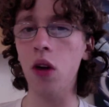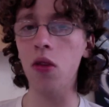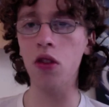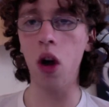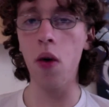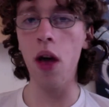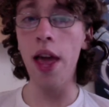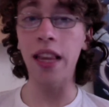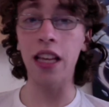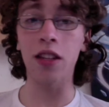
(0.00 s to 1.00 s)

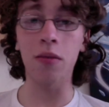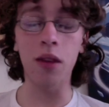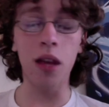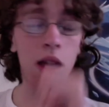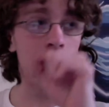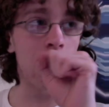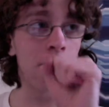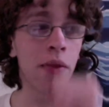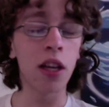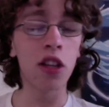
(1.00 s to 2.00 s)
Excuse me, maybe that's why
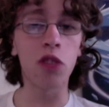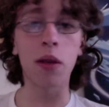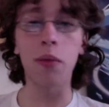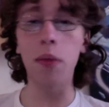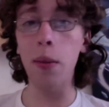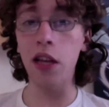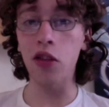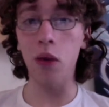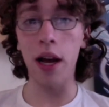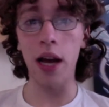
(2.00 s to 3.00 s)
I love him so much as a
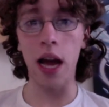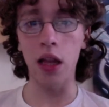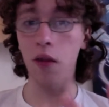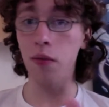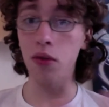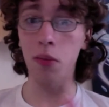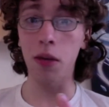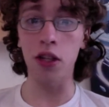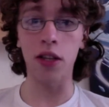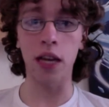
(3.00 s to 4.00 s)
character, because he's
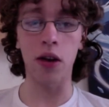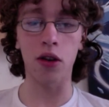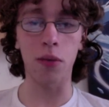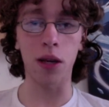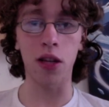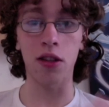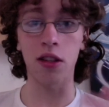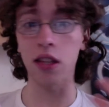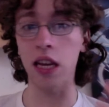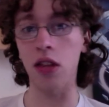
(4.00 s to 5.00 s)
like Naruto,
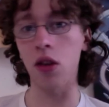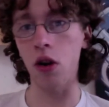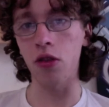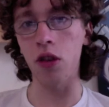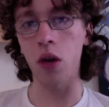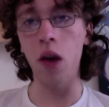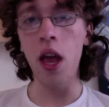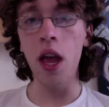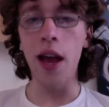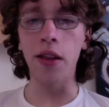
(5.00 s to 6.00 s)
and Naruto is one of
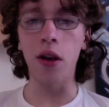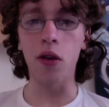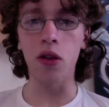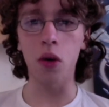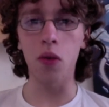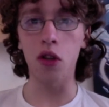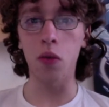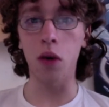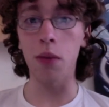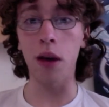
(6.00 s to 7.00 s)
my favorite
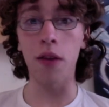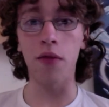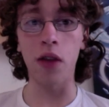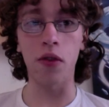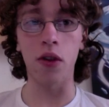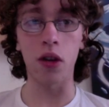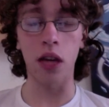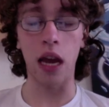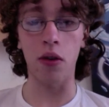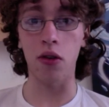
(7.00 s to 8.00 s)
characters of all
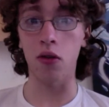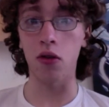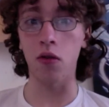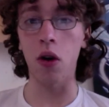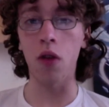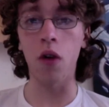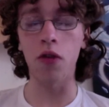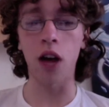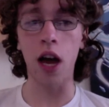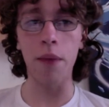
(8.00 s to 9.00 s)
time. So I
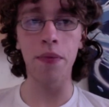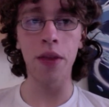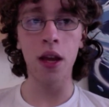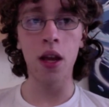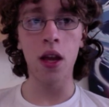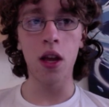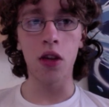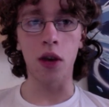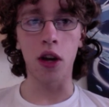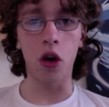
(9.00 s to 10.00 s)
hope he
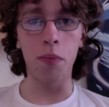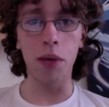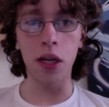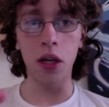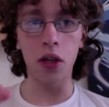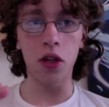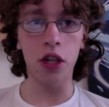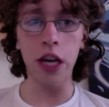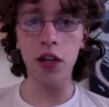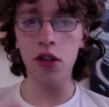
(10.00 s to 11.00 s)
changes in some
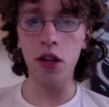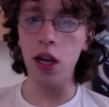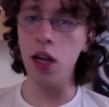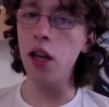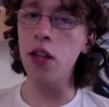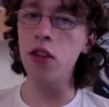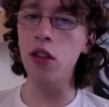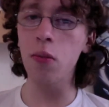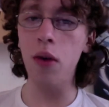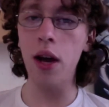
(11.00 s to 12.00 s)
way, but I think
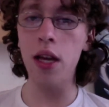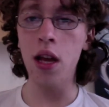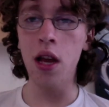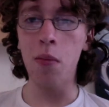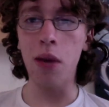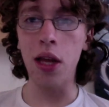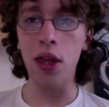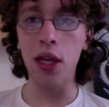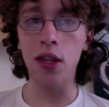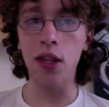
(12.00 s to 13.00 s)
this series, there's
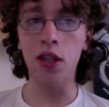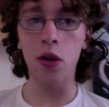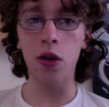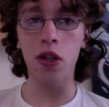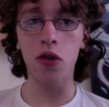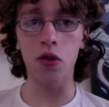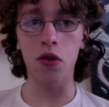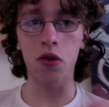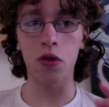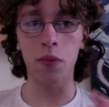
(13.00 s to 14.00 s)
enough
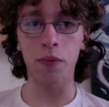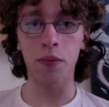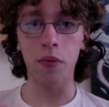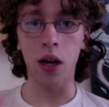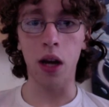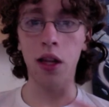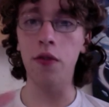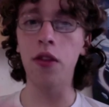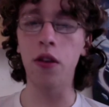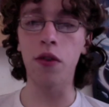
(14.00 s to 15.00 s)
different elements
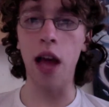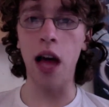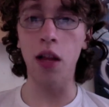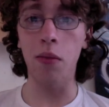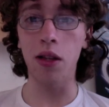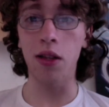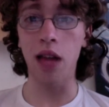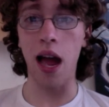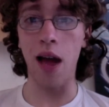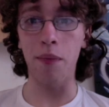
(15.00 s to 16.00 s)
that it
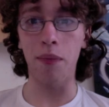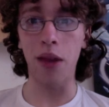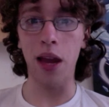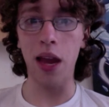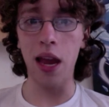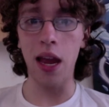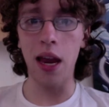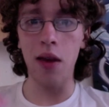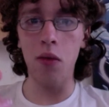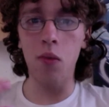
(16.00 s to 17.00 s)
will be different
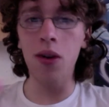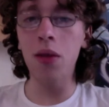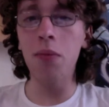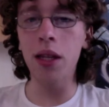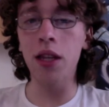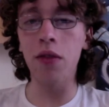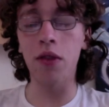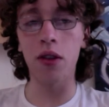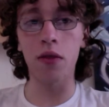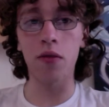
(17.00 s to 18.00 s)
from
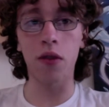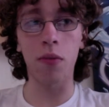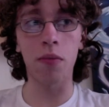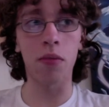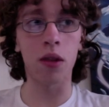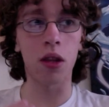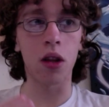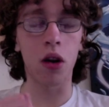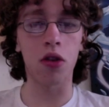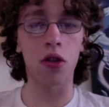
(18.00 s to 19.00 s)
Naruto or Fairy
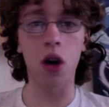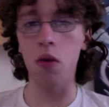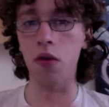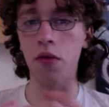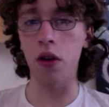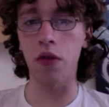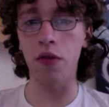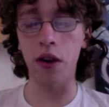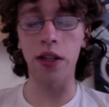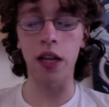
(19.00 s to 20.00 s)
Tail or something like
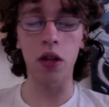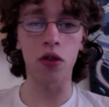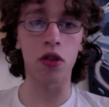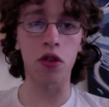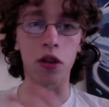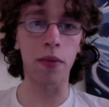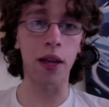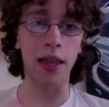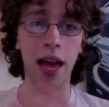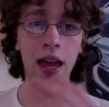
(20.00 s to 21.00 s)
that. But I
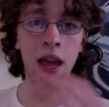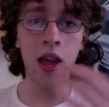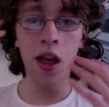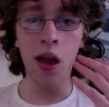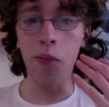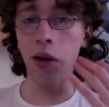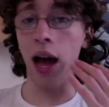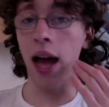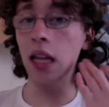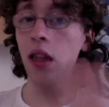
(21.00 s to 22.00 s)
love this
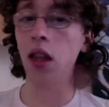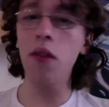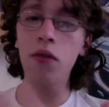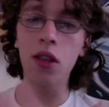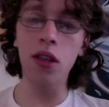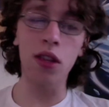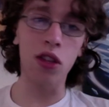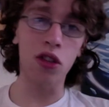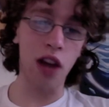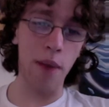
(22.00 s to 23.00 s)
chapter,
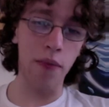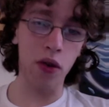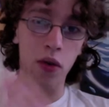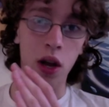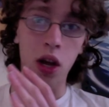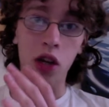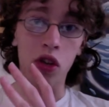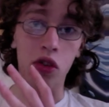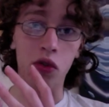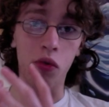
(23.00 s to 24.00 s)
just really, really
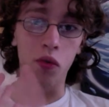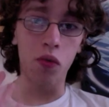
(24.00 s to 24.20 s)
cool.